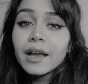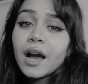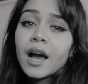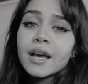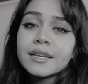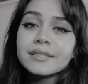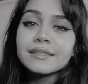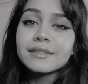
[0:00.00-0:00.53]

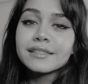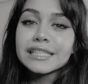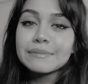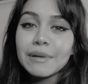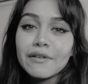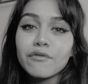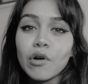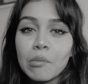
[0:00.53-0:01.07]
guys, this is
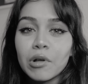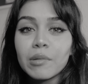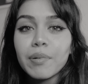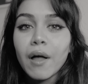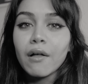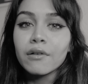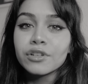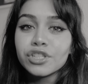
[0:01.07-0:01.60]
my formal
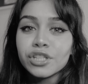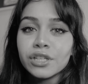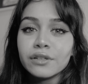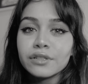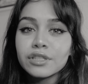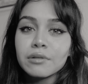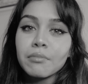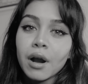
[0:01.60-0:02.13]
apology
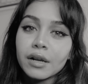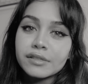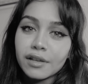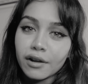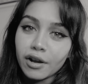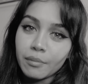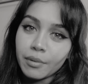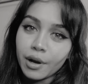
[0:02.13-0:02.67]
to Mark
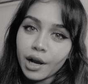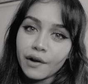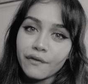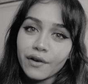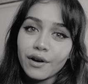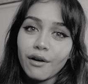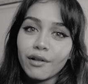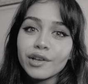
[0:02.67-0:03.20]
Zuckerberg
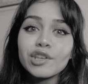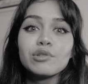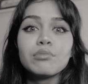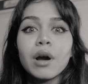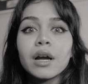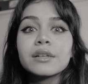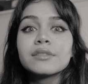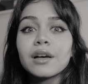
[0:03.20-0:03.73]
for calling you
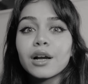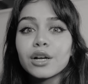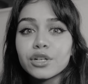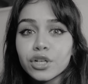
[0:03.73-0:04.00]
Mark Zucker